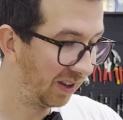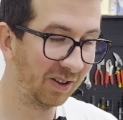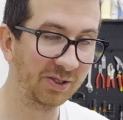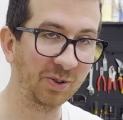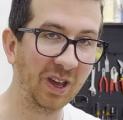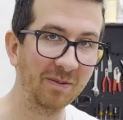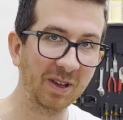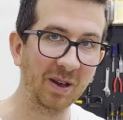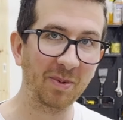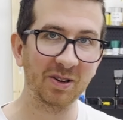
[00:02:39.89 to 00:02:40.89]
He also gave
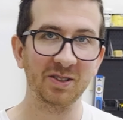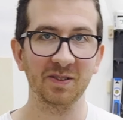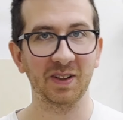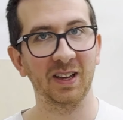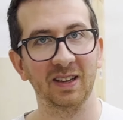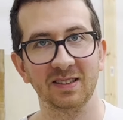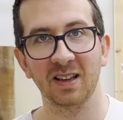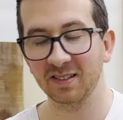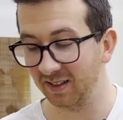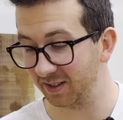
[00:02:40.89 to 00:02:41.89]
me a bunch of like
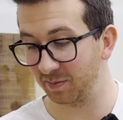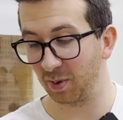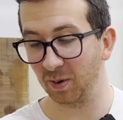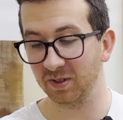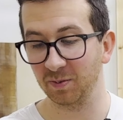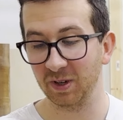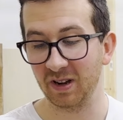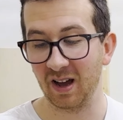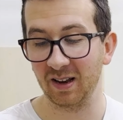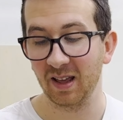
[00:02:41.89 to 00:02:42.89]
dust collection ports and
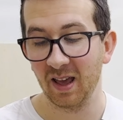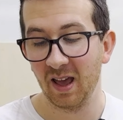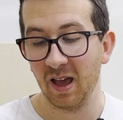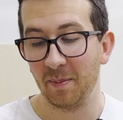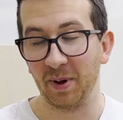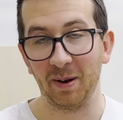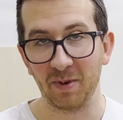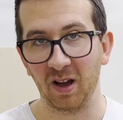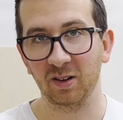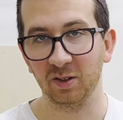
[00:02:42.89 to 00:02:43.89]
whatnot, but I'm
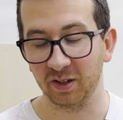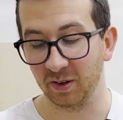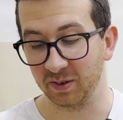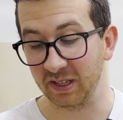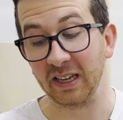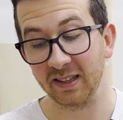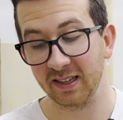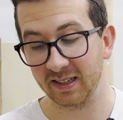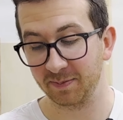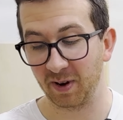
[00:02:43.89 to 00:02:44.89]
not including those in
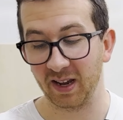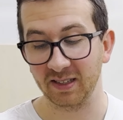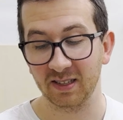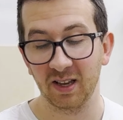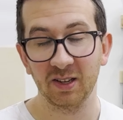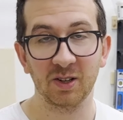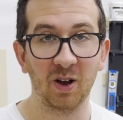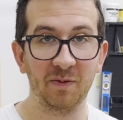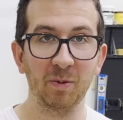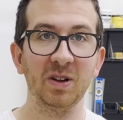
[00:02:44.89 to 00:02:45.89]
this price. So
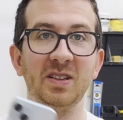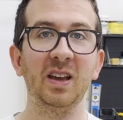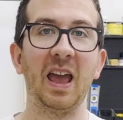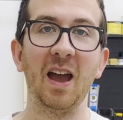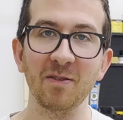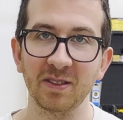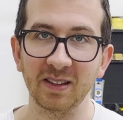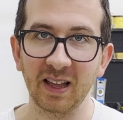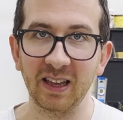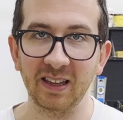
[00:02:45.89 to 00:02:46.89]
if you were to take everything
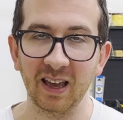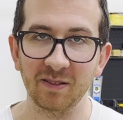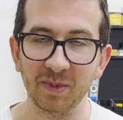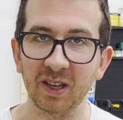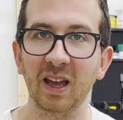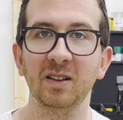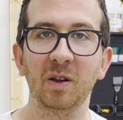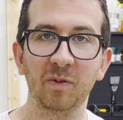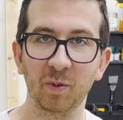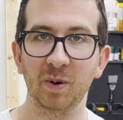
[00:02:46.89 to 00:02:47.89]
that he gave me and
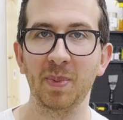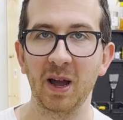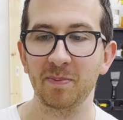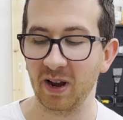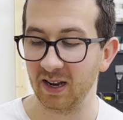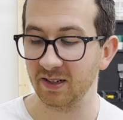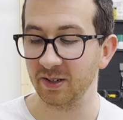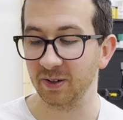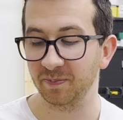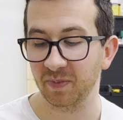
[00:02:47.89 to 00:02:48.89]
if you were to buy brand
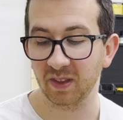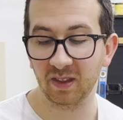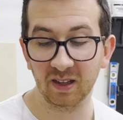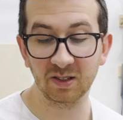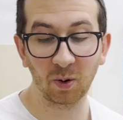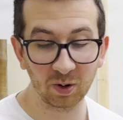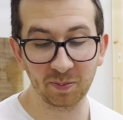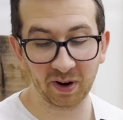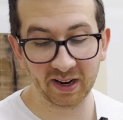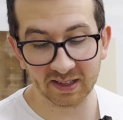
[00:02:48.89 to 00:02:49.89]
new, the total
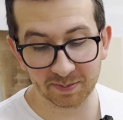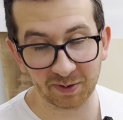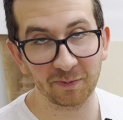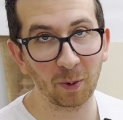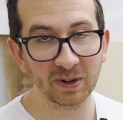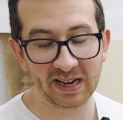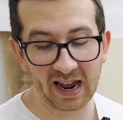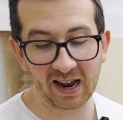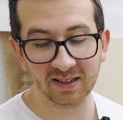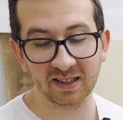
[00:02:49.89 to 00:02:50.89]
price before
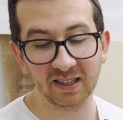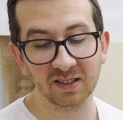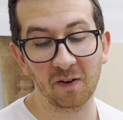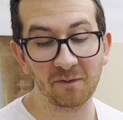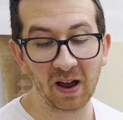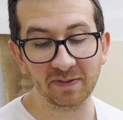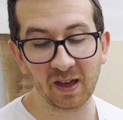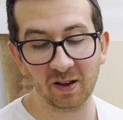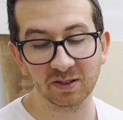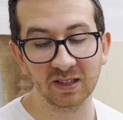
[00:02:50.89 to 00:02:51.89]
tax is
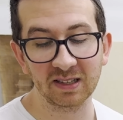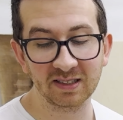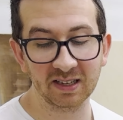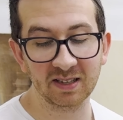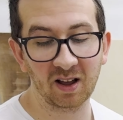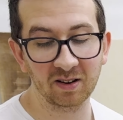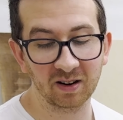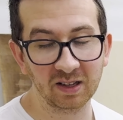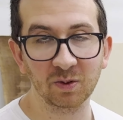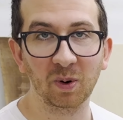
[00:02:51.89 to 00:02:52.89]

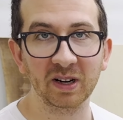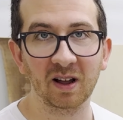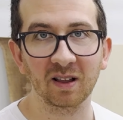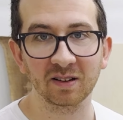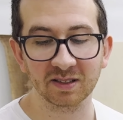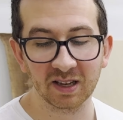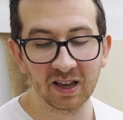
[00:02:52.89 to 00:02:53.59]
$5,620.